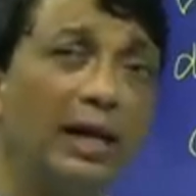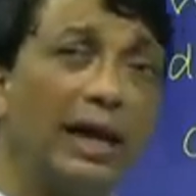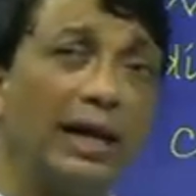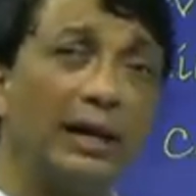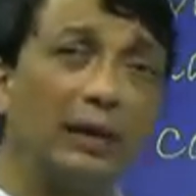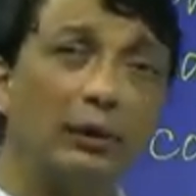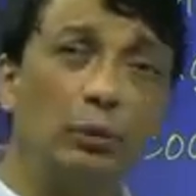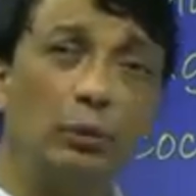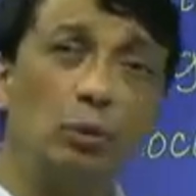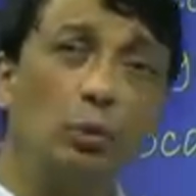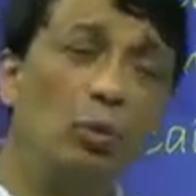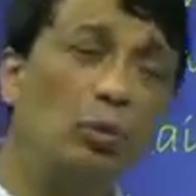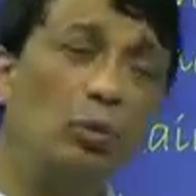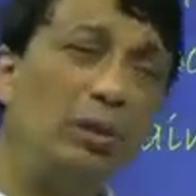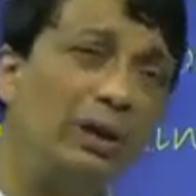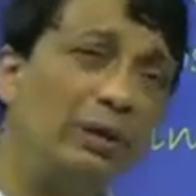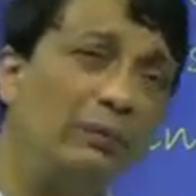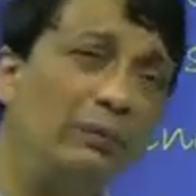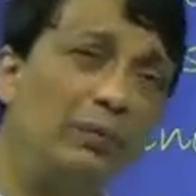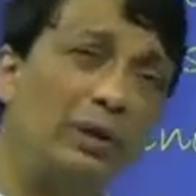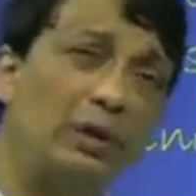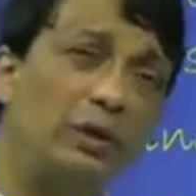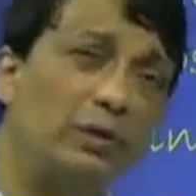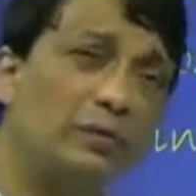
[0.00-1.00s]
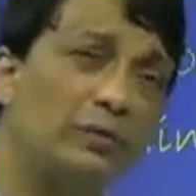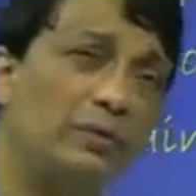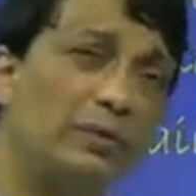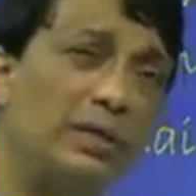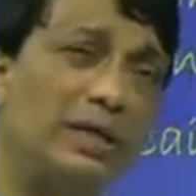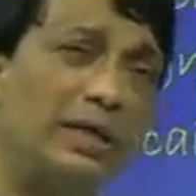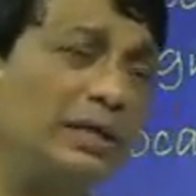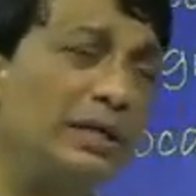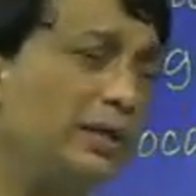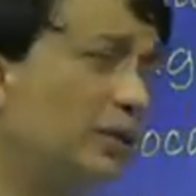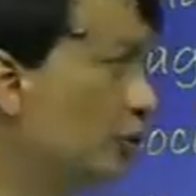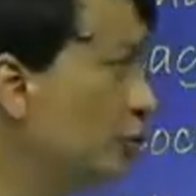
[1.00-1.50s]
to get, you know, cocaine because
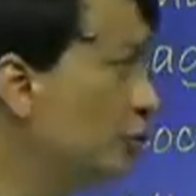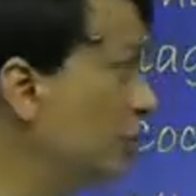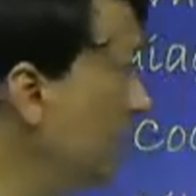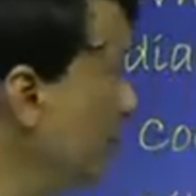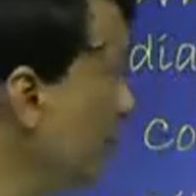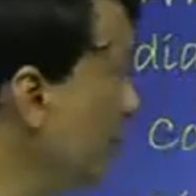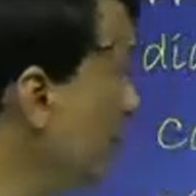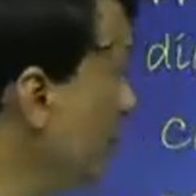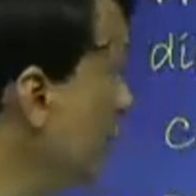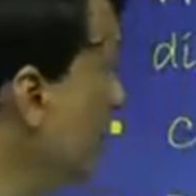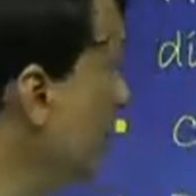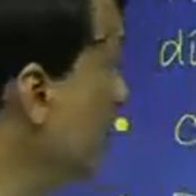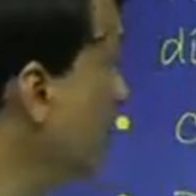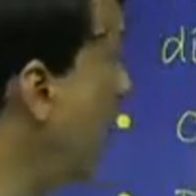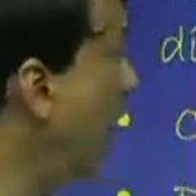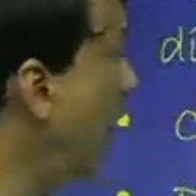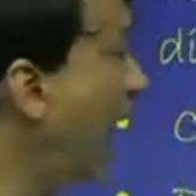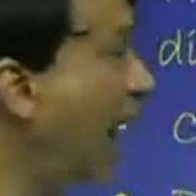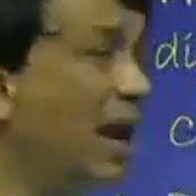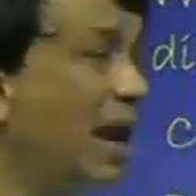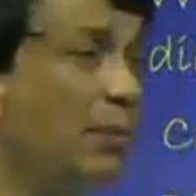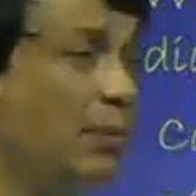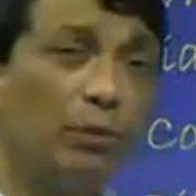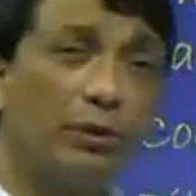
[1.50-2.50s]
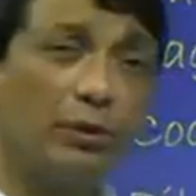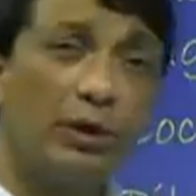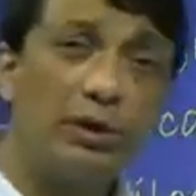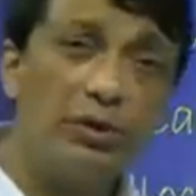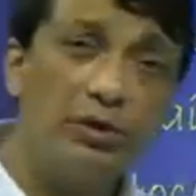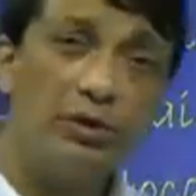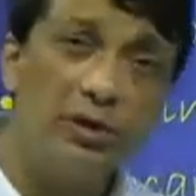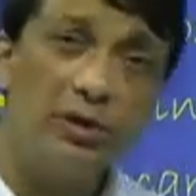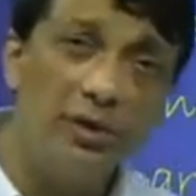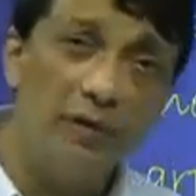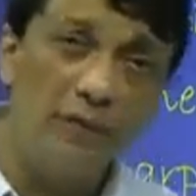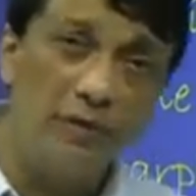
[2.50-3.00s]
extremely high
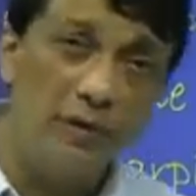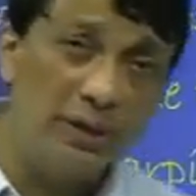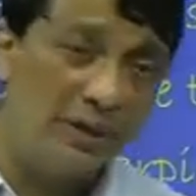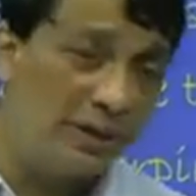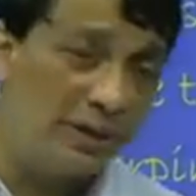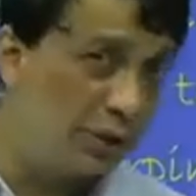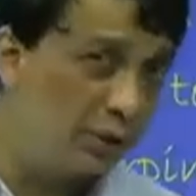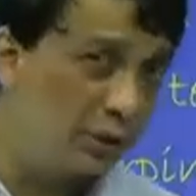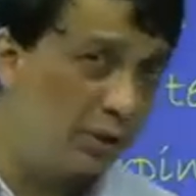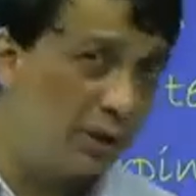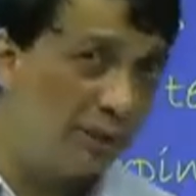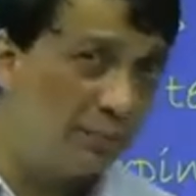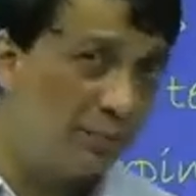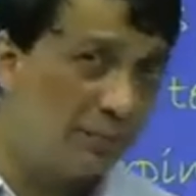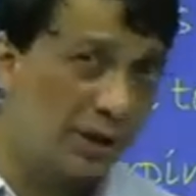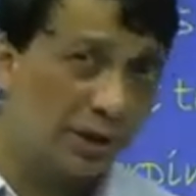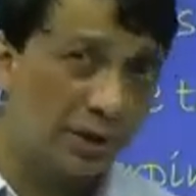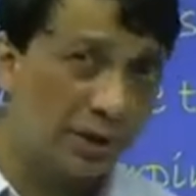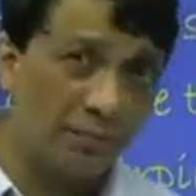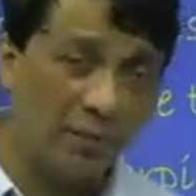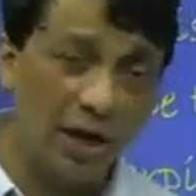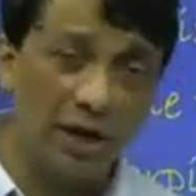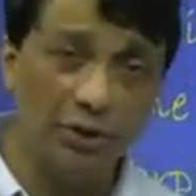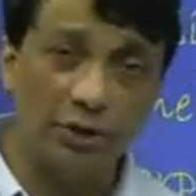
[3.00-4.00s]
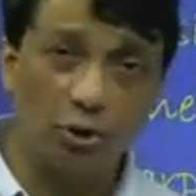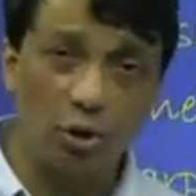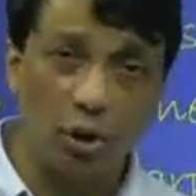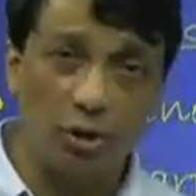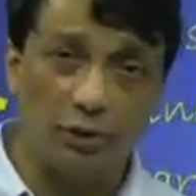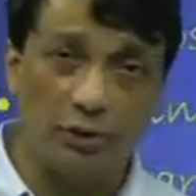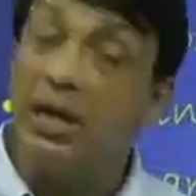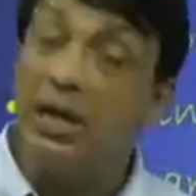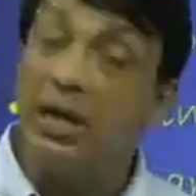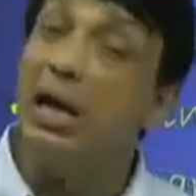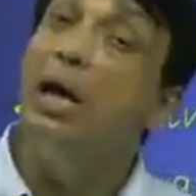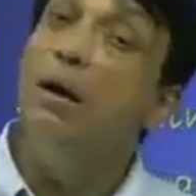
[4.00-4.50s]
potential for addiction amongst
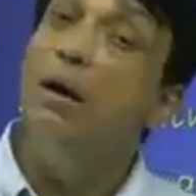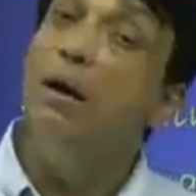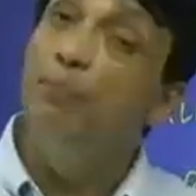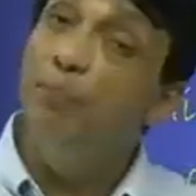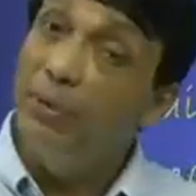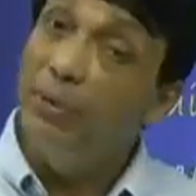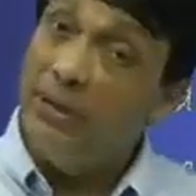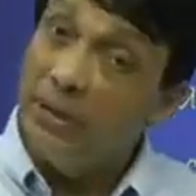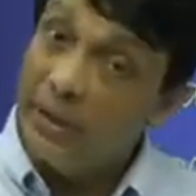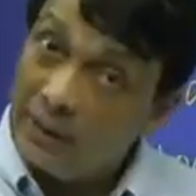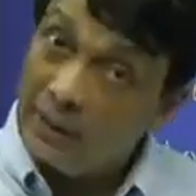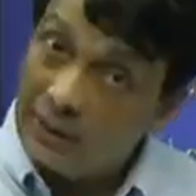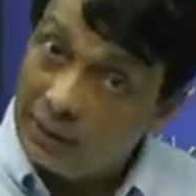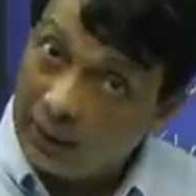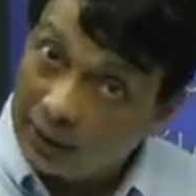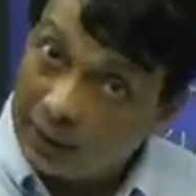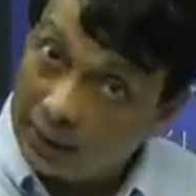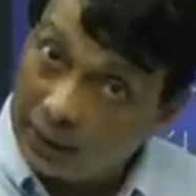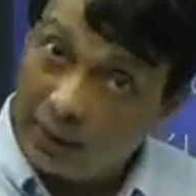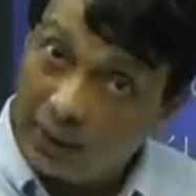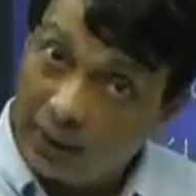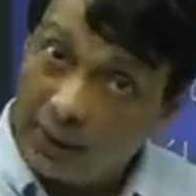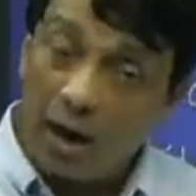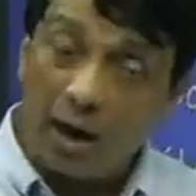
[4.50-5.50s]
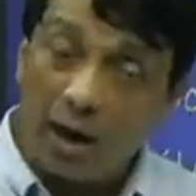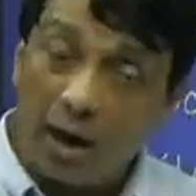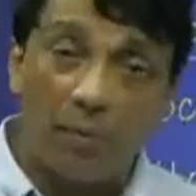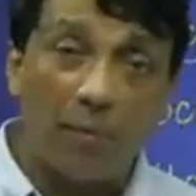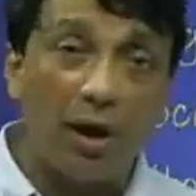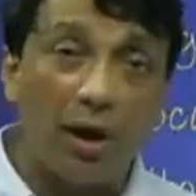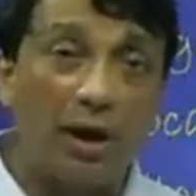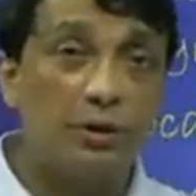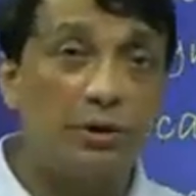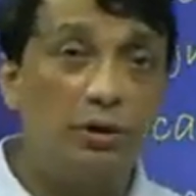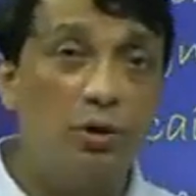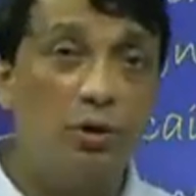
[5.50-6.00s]
doctors, particularly
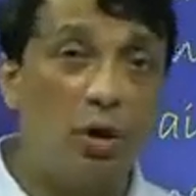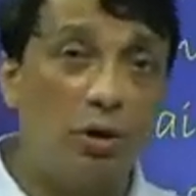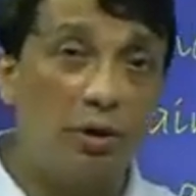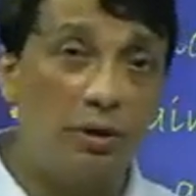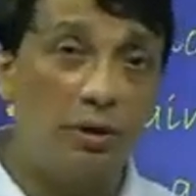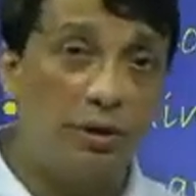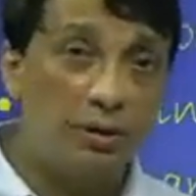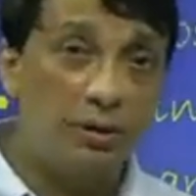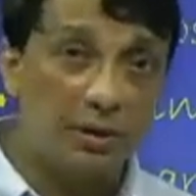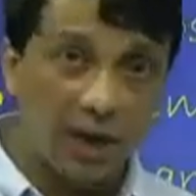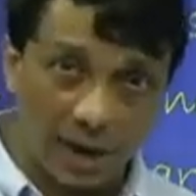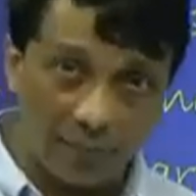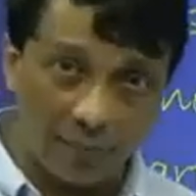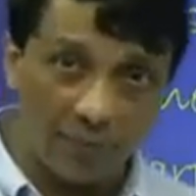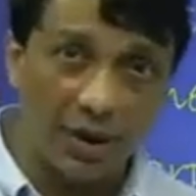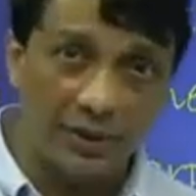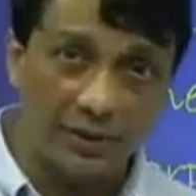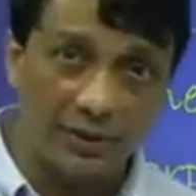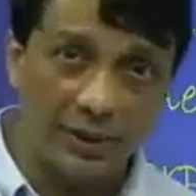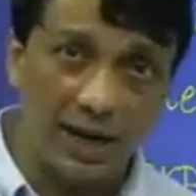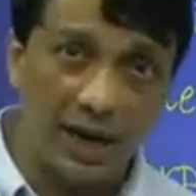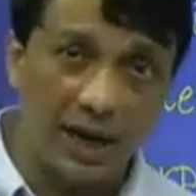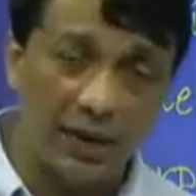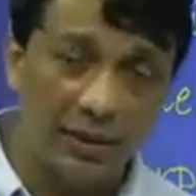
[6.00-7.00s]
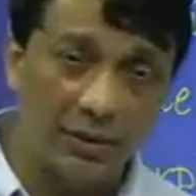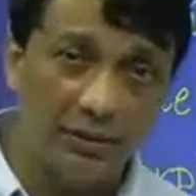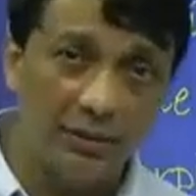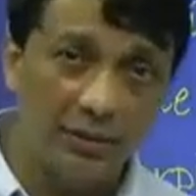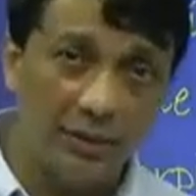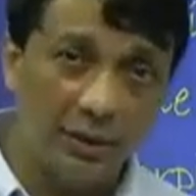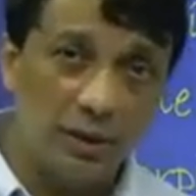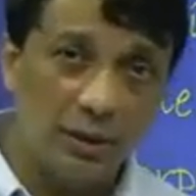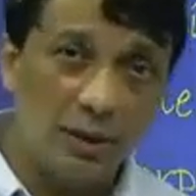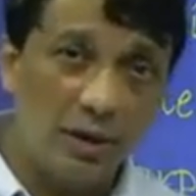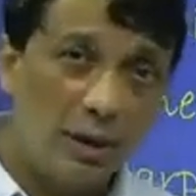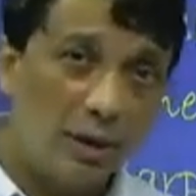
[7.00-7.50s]
amongst doctors, I must add.
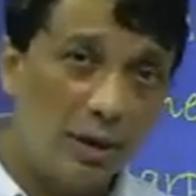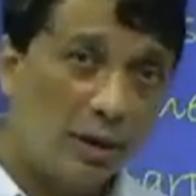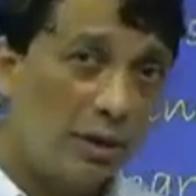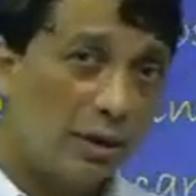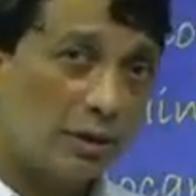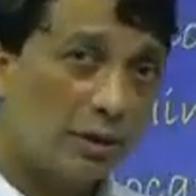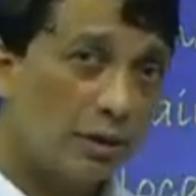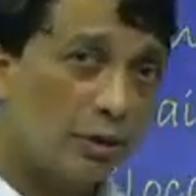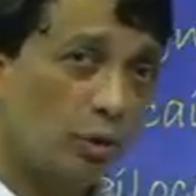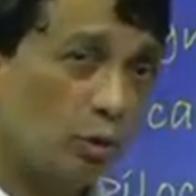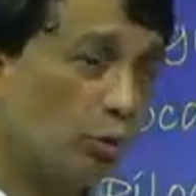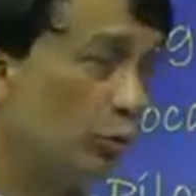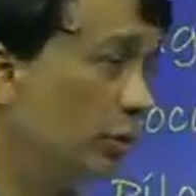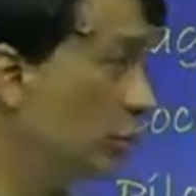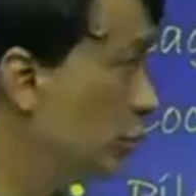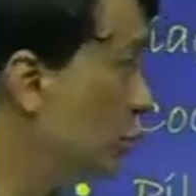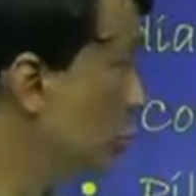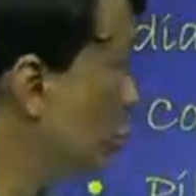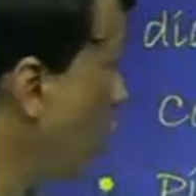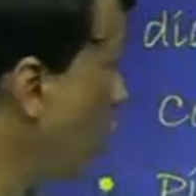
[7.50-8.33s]
So we